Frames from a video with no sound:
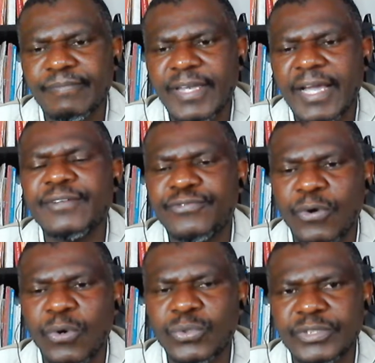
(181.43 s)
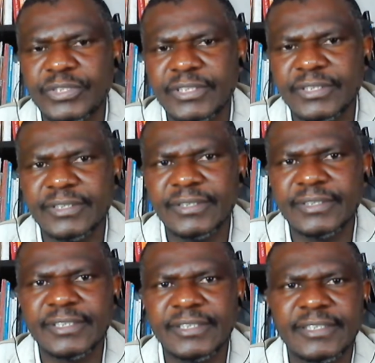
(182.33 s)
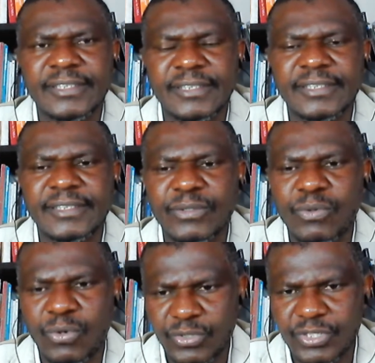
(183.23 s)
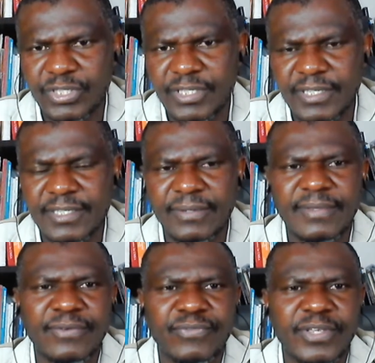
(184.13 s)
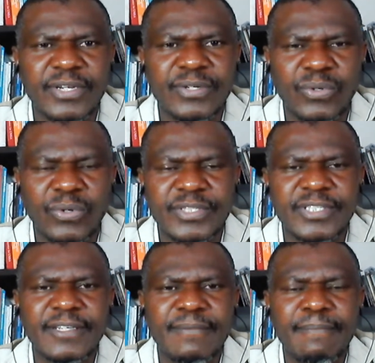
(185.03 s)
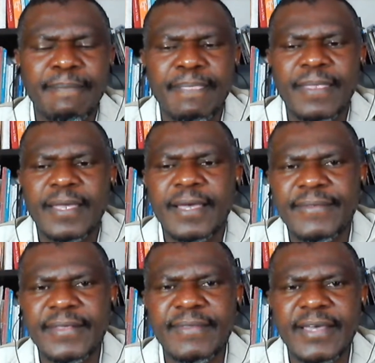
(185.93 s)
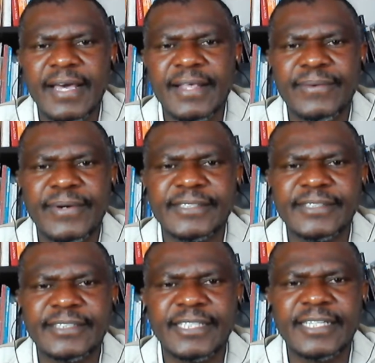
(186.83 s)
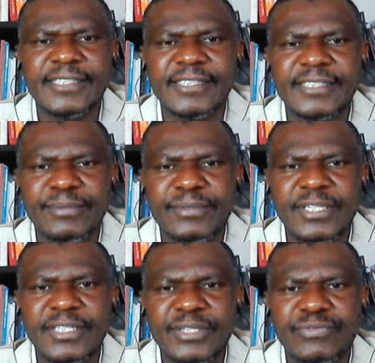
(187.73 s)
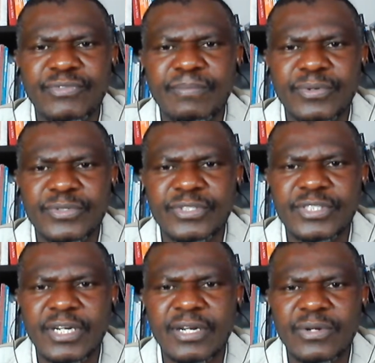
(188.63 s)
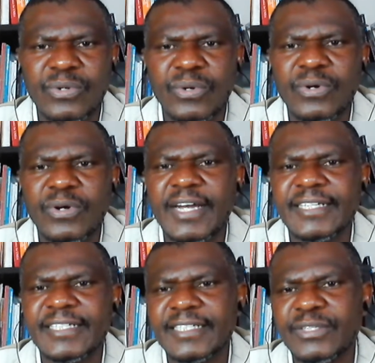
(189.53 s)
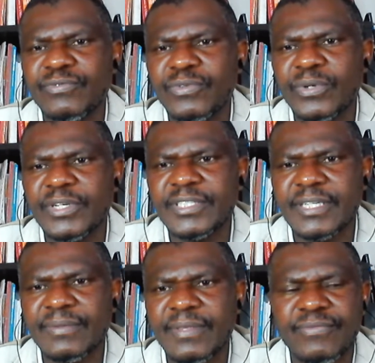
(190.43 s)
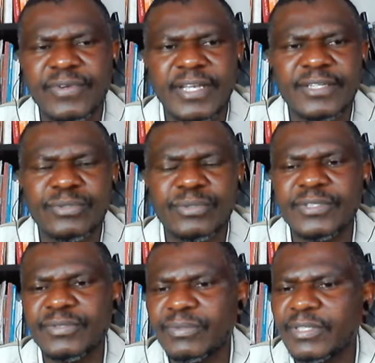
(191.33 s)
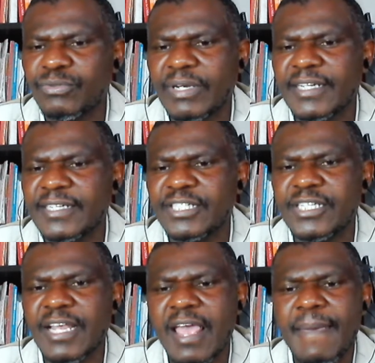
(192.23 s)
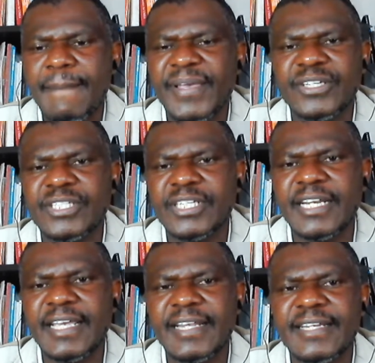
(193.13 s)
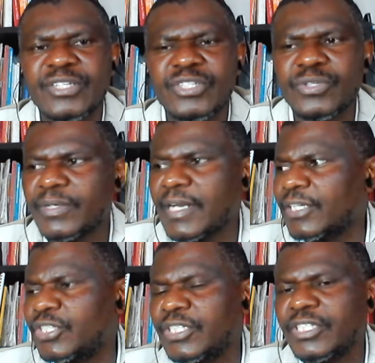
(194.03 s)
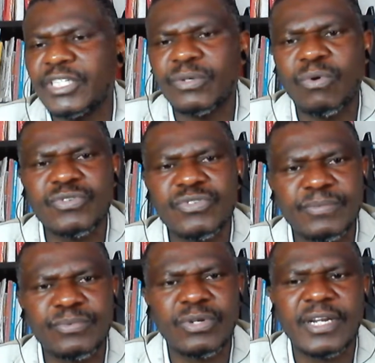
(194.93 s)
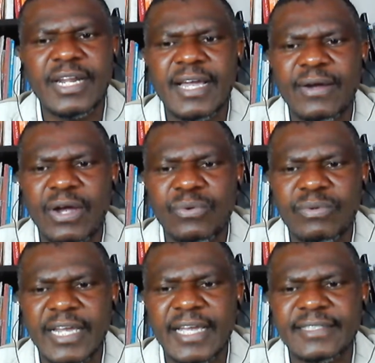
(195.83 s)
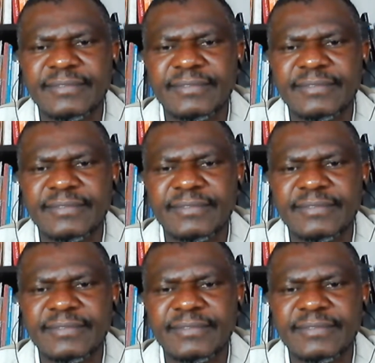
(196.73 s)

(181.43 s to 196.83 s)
unfold in the courts, in the South African courts. And then the other one says substantive and procedural law or adjective law in South Africa. So this one is basically an introduction. It's a conceptual outline